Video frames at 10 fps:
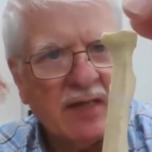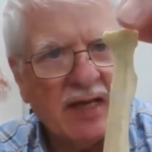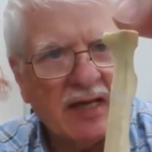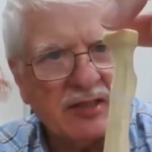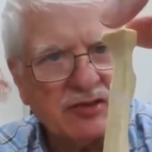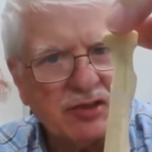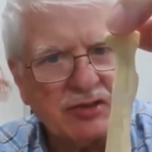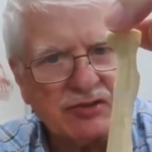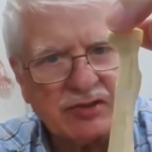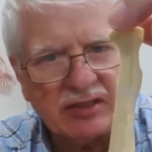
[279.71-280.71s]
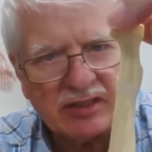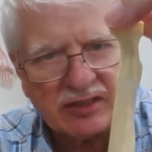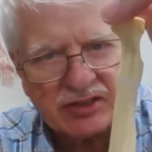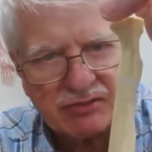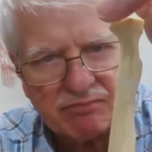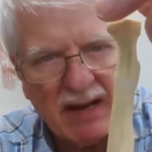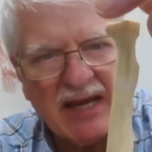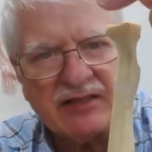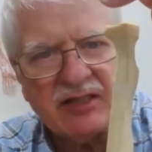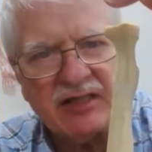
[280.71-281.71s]
is usually an
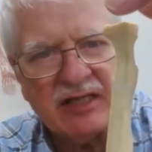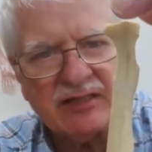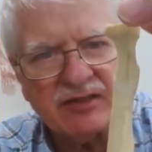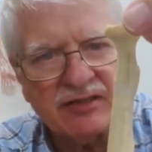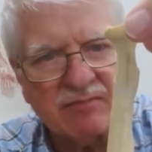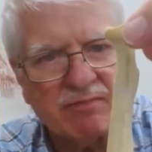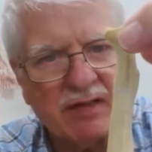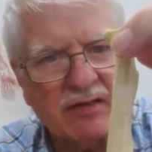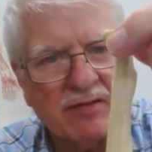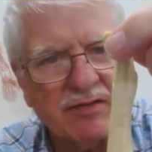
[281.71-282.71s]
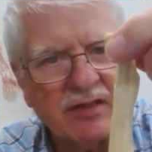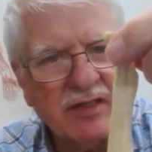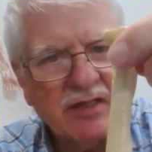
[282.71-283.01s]
expanded end of the bone.